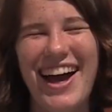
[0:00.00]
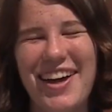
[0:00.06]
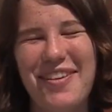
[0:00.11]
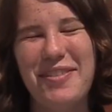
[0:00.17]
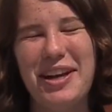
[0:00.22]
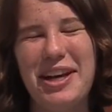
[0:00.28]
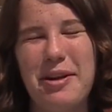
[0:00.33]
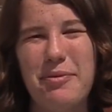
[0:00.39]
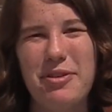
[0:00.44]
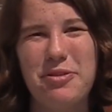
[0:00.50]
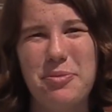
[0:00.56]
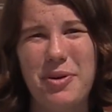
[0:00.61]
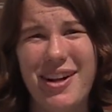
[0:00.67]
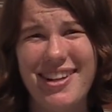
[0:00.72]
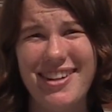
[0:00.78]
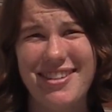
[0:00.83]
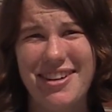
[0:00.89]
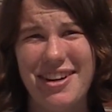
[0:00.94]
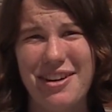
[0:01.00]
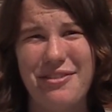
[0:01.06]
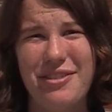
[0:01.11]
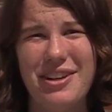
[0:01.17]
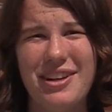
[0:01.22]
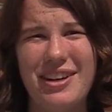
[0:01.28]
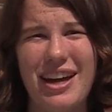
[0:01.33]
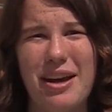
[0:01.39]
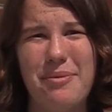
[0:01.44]
Hi, my name is Molly
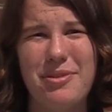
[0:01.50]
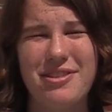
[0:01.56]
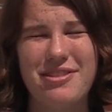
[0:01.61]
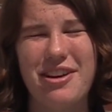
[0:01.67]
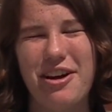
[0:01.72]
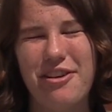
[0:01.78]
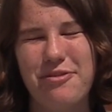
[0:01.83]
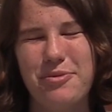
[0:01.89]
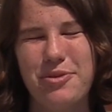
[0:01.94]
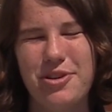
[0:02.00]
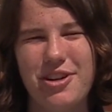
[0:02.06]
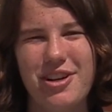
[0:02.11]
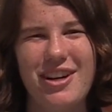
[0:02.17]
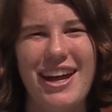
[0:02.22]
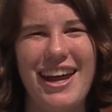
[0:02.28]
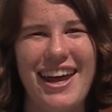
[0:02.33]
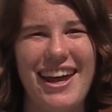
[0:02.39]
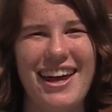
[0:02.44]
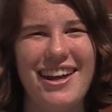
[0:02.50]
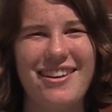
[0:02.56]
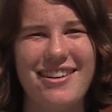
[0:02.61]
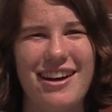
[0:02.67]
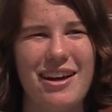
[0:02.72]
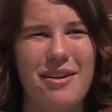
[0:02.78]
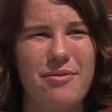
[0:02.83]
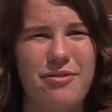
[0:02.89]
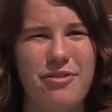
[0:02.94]
Tarvin. I'm a sophomore and
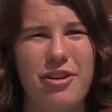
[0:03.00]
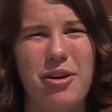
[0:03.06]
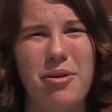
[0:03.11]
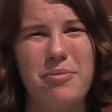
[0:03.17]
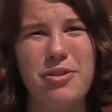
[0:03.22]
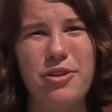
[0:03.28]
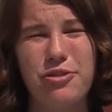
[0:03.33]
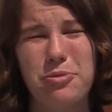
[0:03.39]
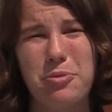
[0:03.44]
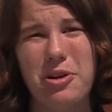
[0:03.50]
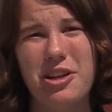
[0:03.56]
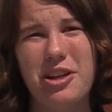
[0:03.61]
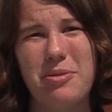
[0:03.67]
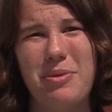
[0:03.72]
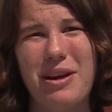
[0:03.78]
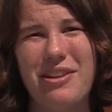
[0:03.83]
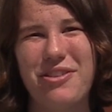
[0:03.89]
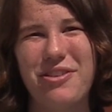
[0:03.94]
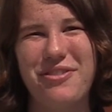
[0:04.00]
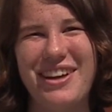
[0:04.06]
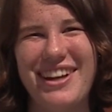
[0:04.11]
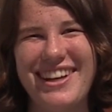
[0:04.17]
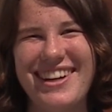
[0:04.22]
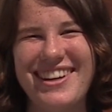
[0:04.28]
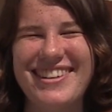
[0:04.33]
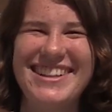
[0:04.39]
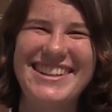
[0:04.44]
I'm from New
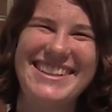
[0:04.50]
Pennsylvania.